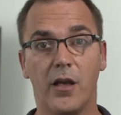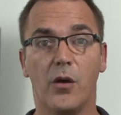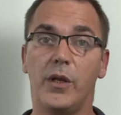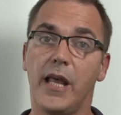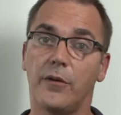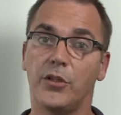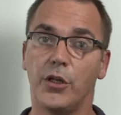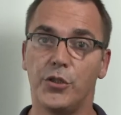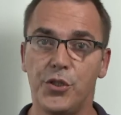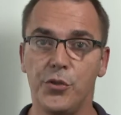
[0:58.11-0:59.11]

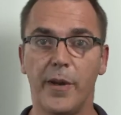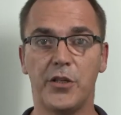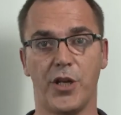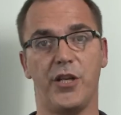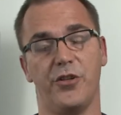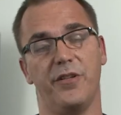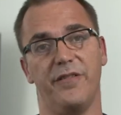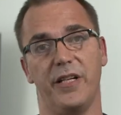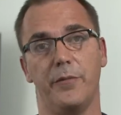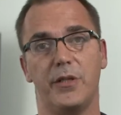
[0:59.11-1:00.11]
without too much agent
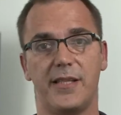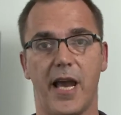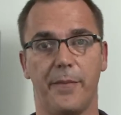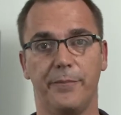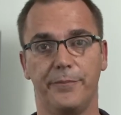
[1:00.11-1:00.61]
available time.